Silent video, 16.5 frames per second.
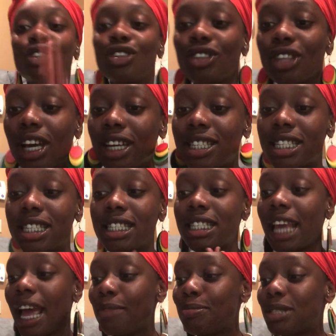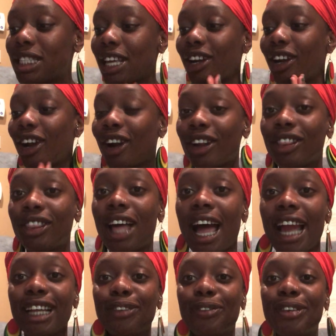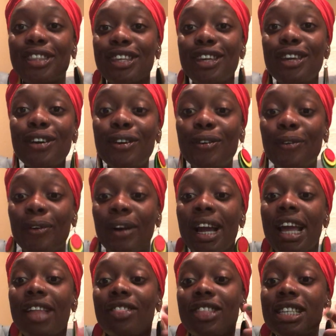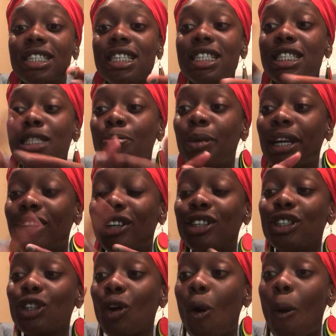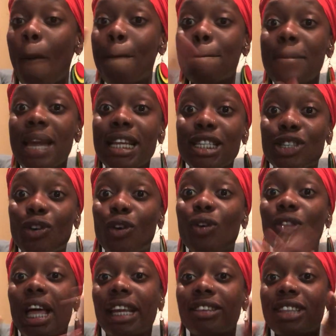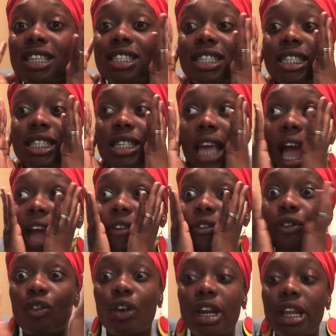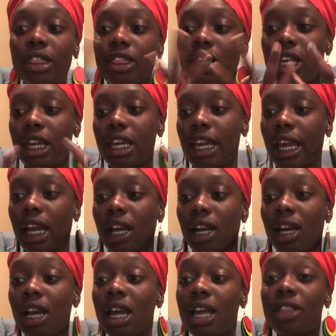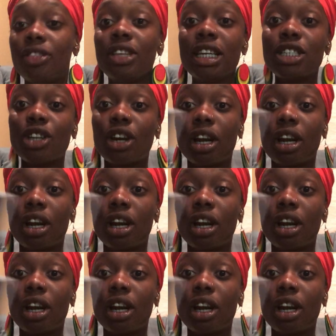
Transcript: the steps that are aligned with you. This is spiritual, mental, like this is everything. These